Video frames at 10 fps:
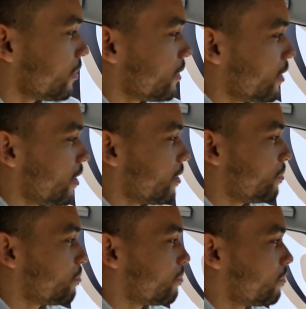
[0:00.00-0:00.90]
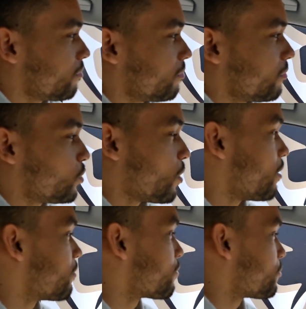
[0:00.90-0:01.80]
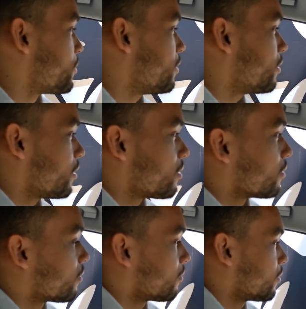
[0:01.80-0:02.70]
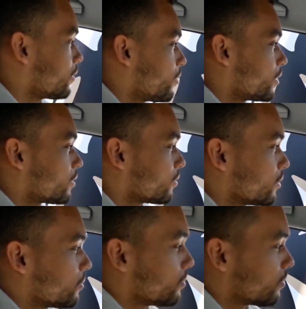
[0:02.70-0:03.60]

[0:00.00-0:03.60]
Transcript: Yeah, twelve were for me and the rest for you.